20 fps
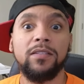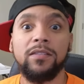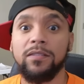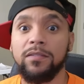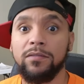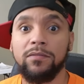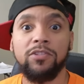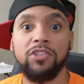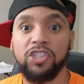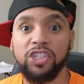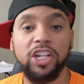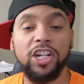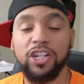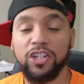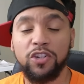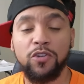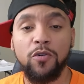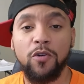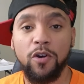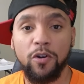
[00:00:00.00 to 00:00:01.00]
Shit is
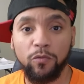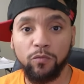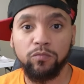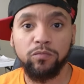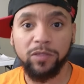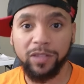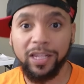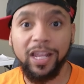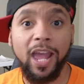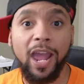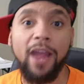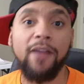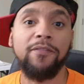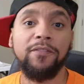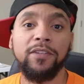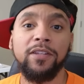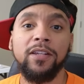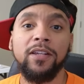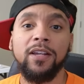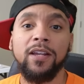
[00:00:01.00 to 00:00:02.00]
going left.
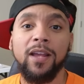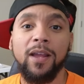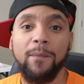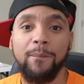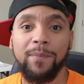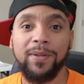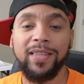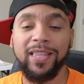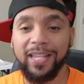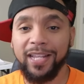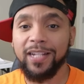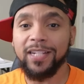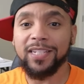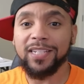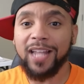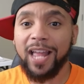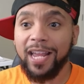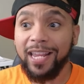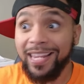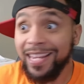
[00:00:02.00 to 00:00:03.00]
But then it's
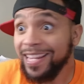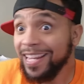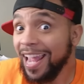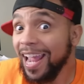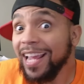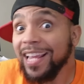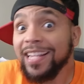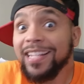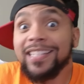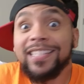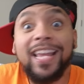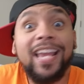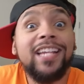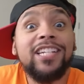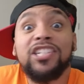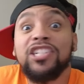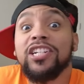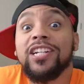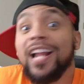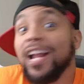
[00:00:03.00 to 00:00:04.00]
like, he can't take
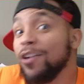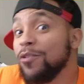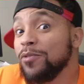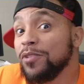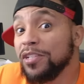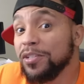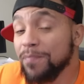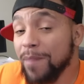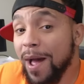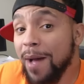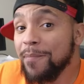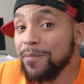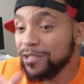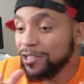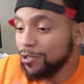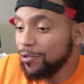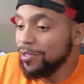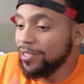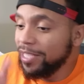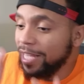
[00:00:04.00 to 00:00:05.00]
shit out on his mama,
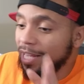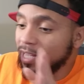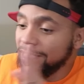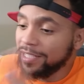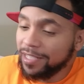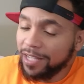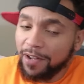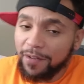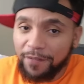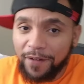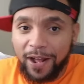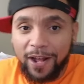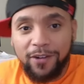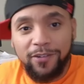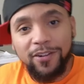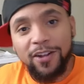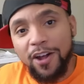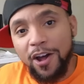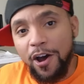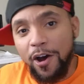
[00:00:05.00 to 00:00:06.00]
so he takes stuff out
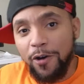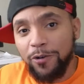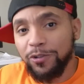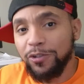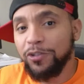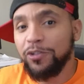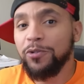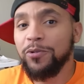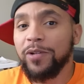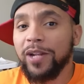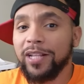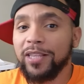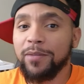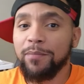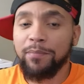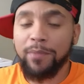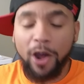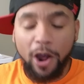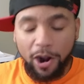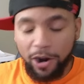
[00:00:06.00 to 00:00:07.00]
on the dude at the
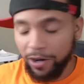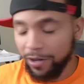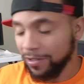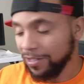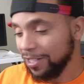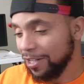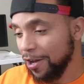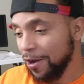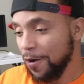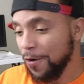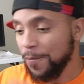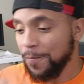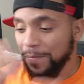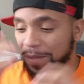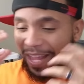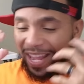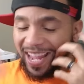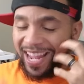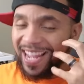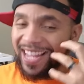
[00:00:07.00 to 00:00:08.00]
bar. So
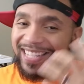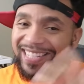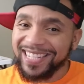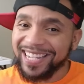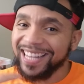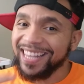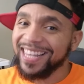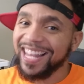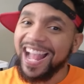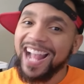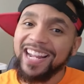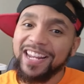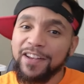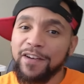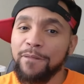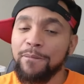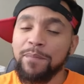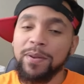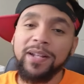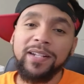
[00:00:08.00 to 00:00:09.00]
it's a lot
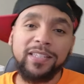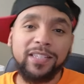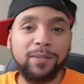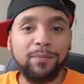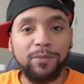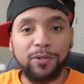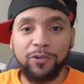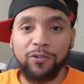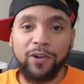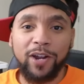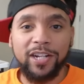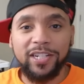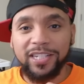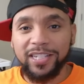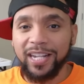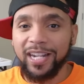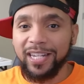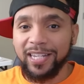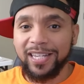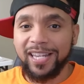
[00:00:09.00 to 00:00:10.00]
of pent-up aggression
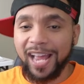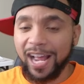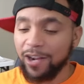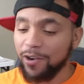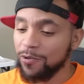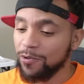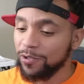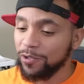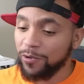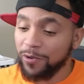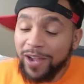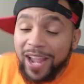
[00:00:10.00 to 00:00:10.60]
that he's got going on.